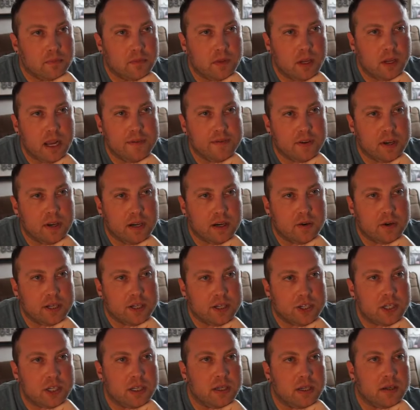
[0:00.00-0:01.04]
I've got a
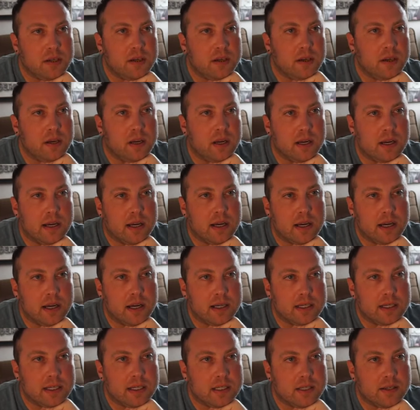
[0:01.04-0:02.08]
question,
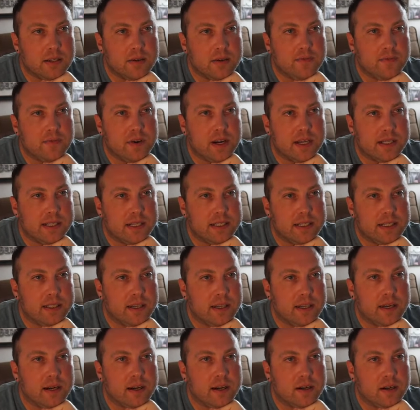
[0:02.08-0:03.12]
says, as a
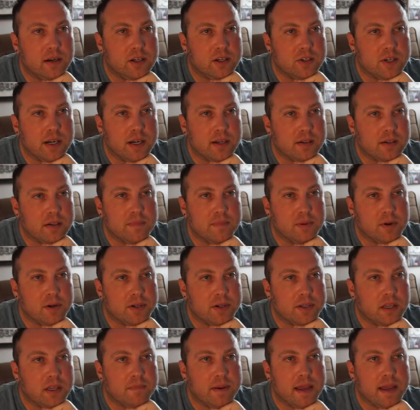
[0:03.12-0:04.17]
1099 contractor, I
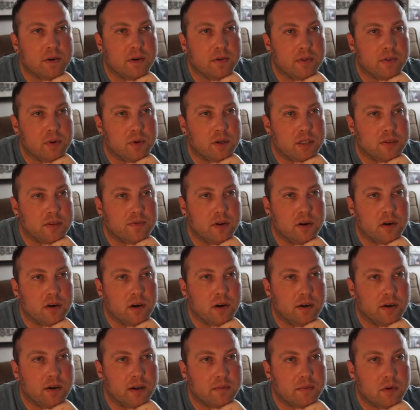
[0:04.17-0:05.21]
personally bank with Wells
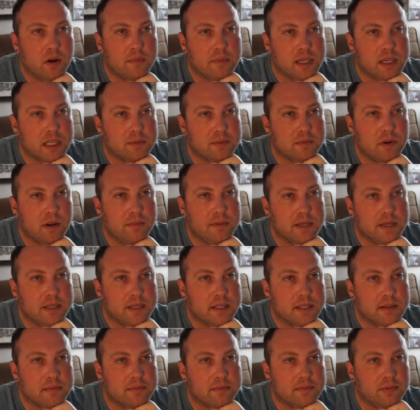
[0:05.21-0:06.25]
Fargo, and while my small
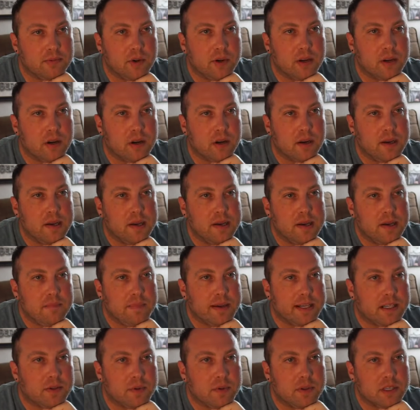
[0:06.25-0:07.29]
business employer
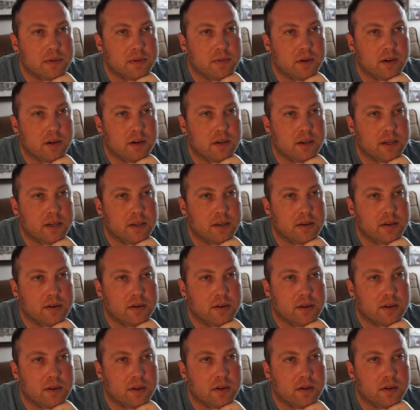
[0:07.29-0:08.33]
banks with a small credit
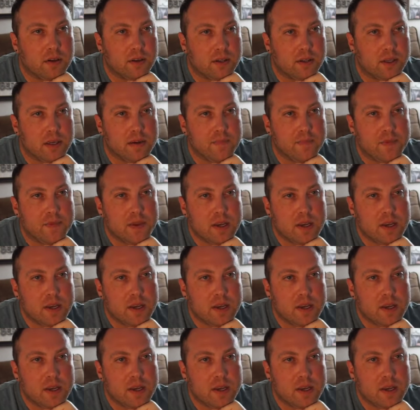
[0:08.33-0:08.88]
union locally,